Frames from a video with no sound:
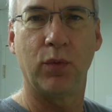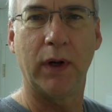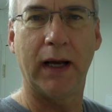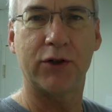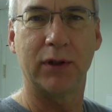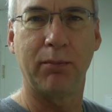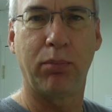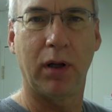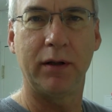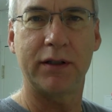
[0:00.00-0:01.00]
actually
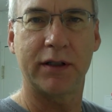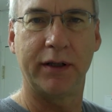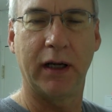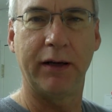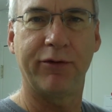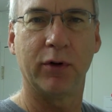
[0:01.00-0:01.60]
blunts the knife,